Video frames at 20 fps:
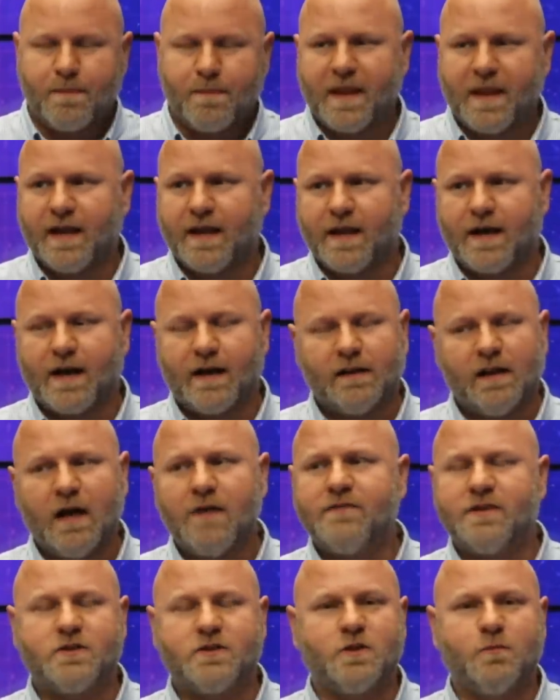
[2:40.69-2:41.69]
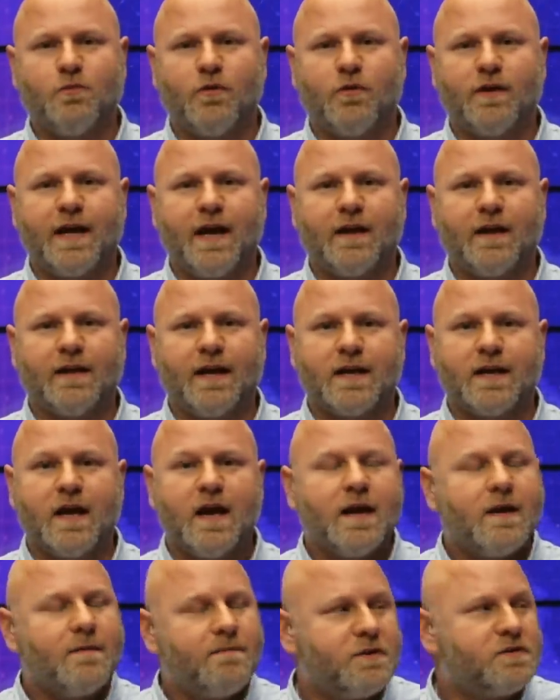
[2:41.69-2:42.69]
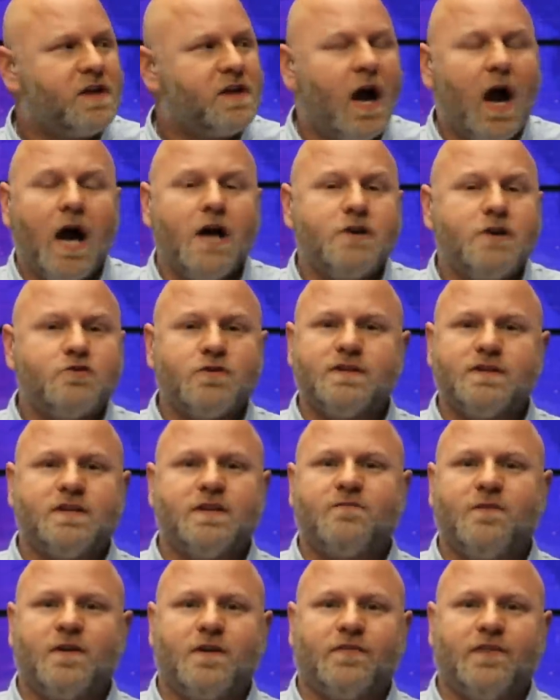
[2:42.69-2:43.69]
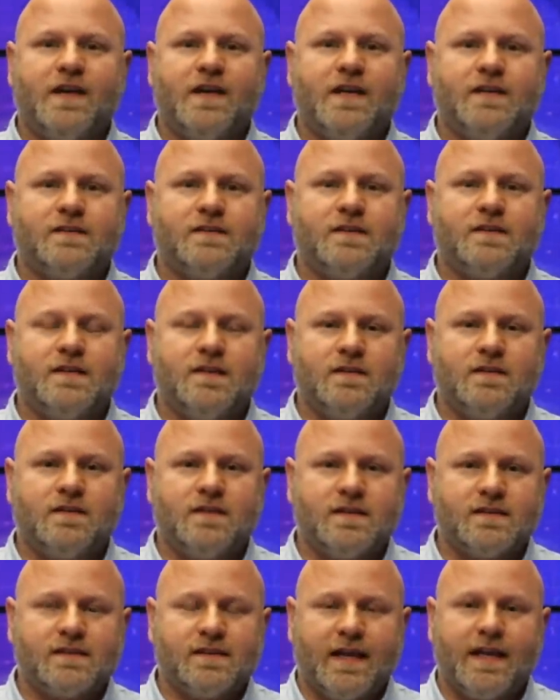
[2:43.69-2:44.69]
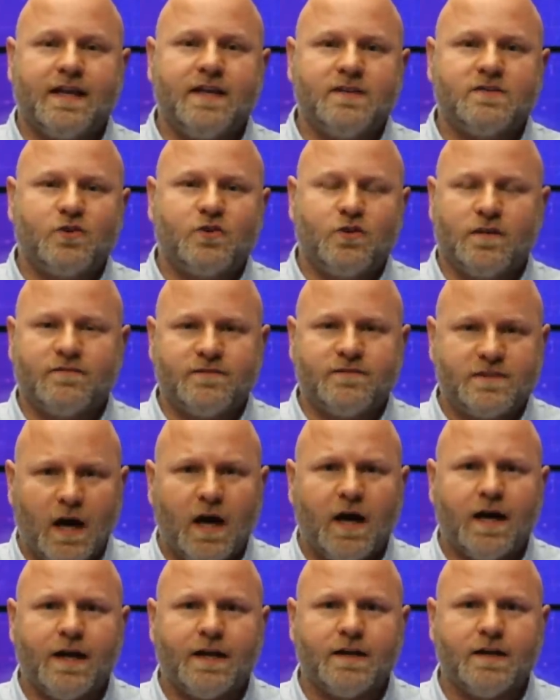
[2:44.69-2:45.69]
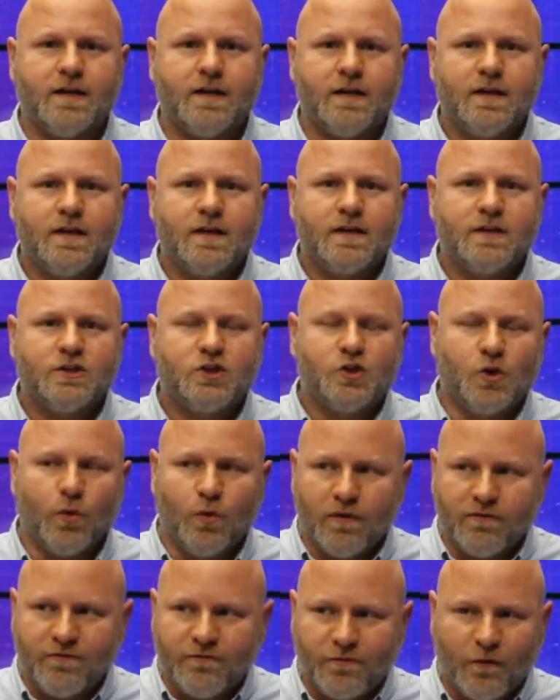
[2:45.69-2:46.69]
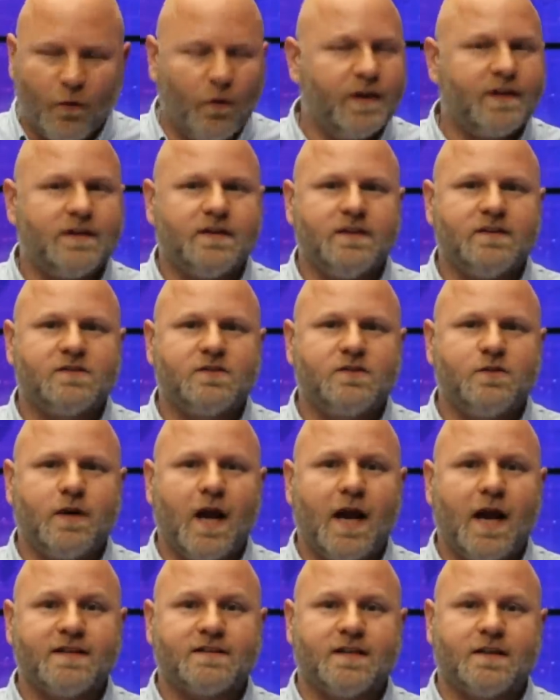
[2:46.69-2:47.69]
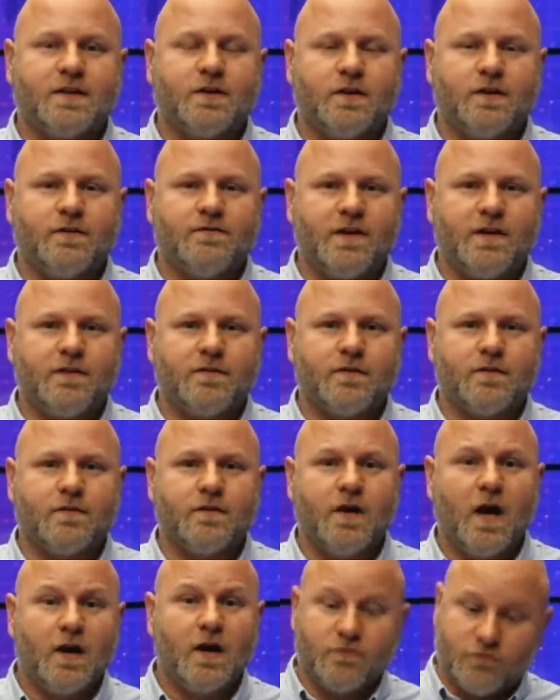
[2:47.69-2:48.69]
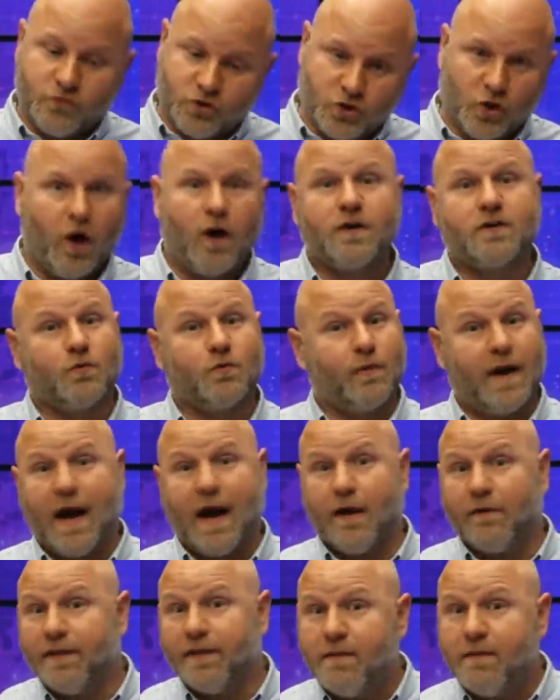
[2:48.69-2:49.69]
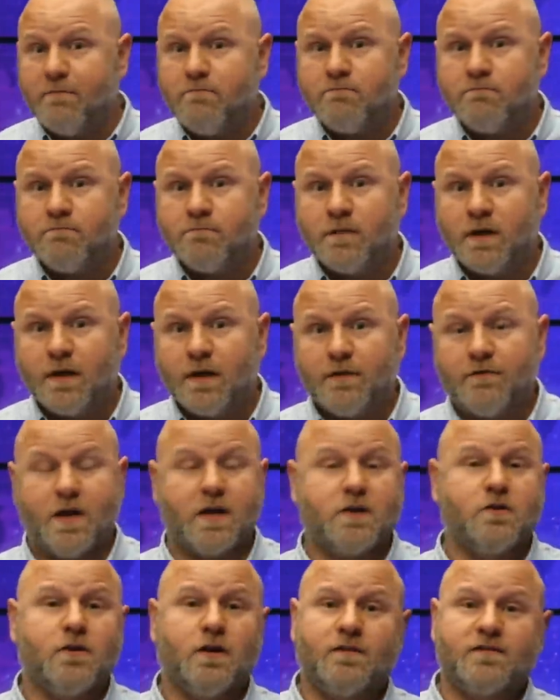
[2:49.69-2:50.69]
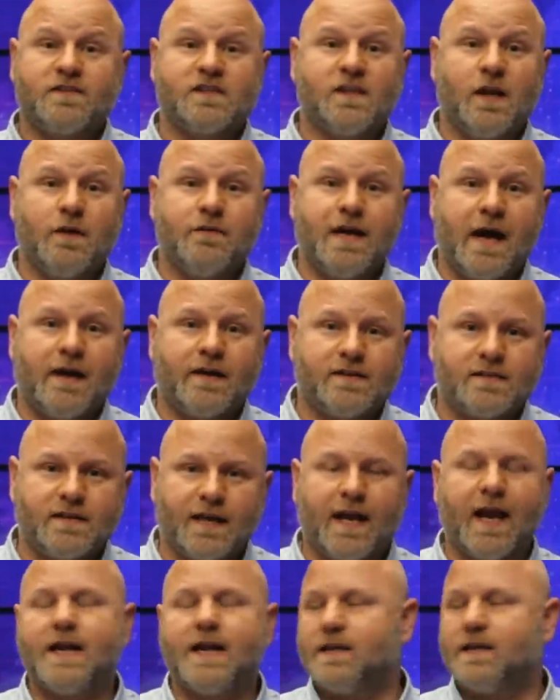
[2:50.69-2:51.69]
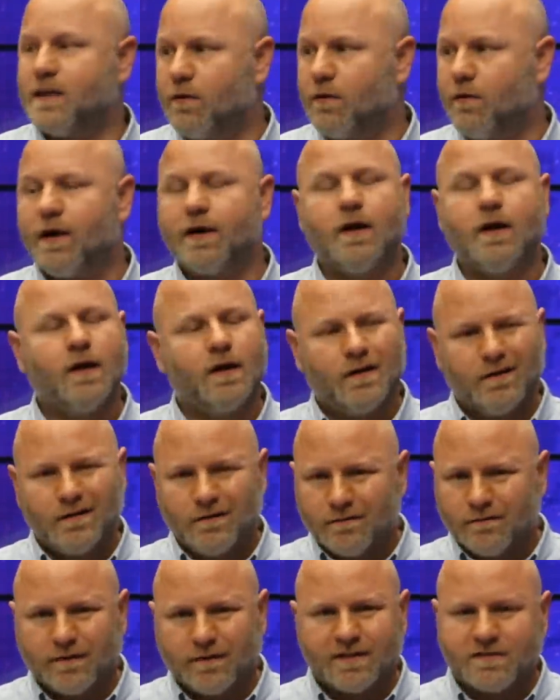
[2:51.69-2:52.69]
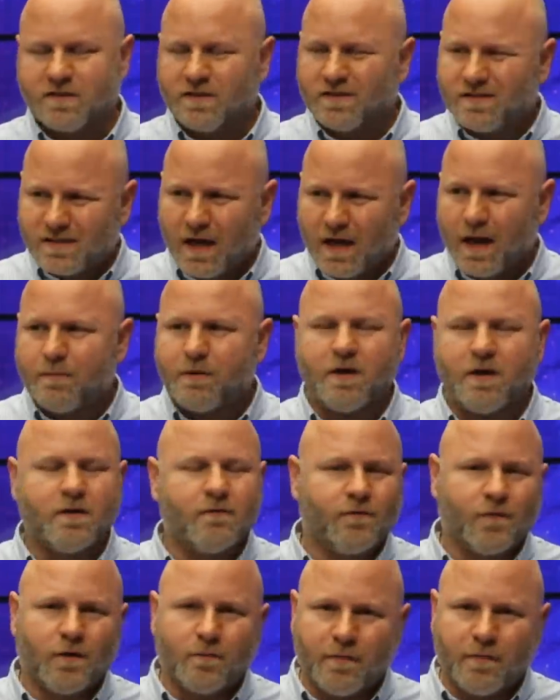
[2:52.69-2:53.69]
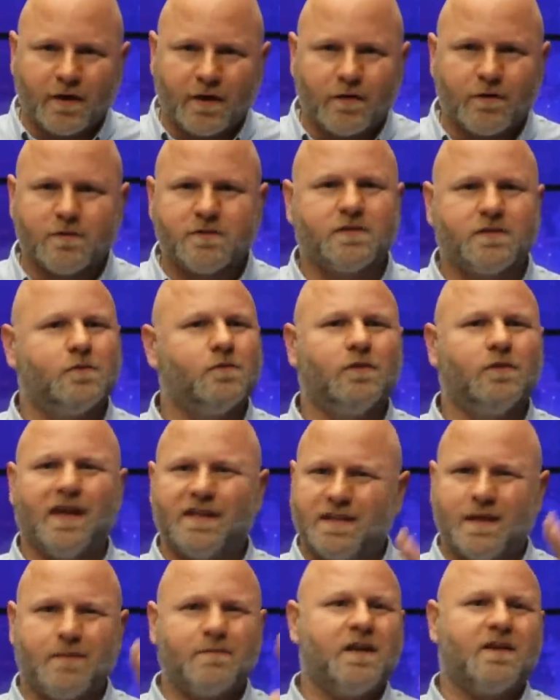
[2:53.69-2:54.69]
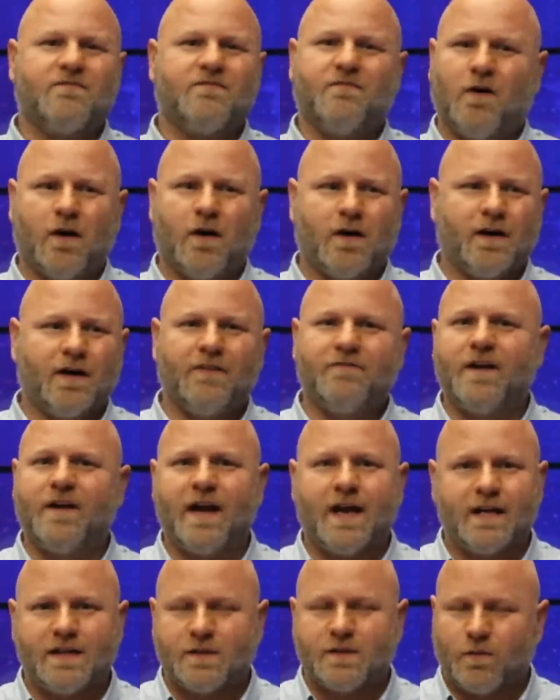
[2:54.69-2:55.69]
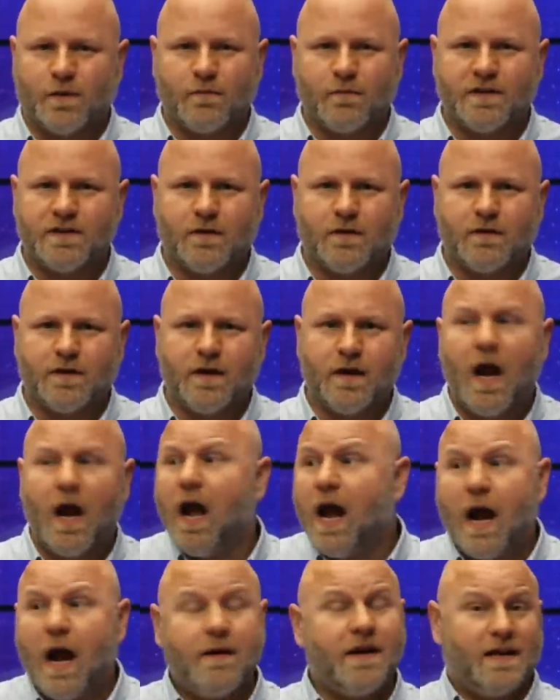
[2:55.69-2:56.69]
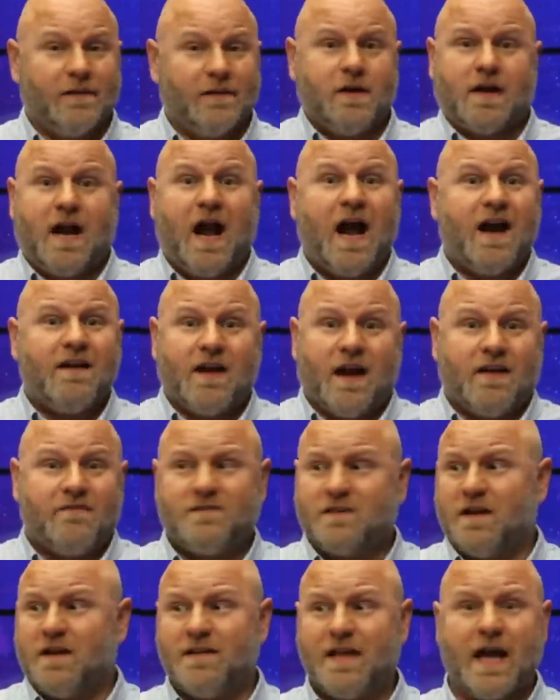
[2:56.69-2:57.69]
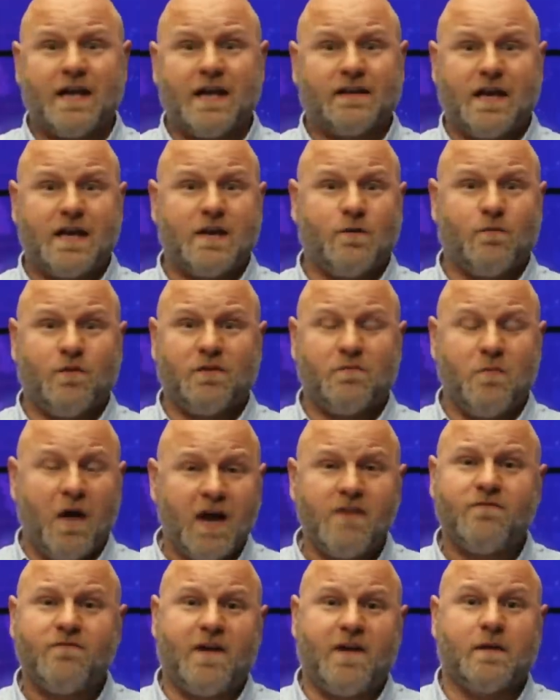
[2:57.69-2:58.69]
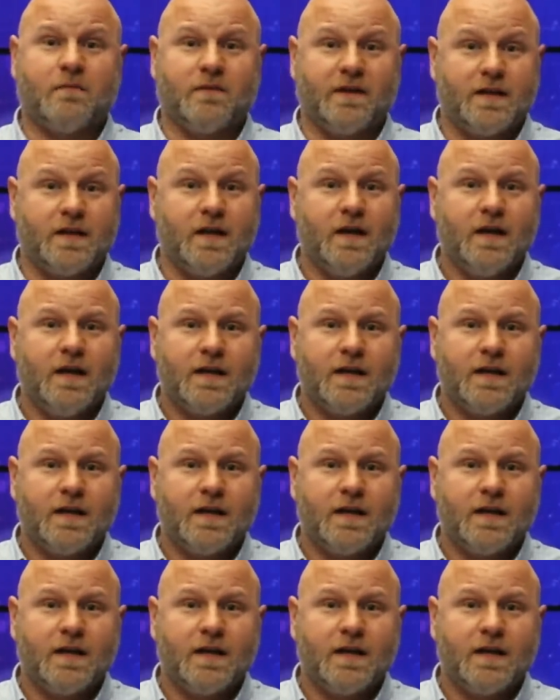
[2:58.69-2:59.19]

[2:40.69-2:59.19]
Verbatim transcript: And I love that you pointed out like there's a hundred different things the, these ladies could have done to avoid these two guys. They could have either jogged around them, they could have slowed down and said, hey, you know what? let's just stop here for a minute or two, let them get far enough ahead to where we don't hear. I mean, look, I, have done that like with my family.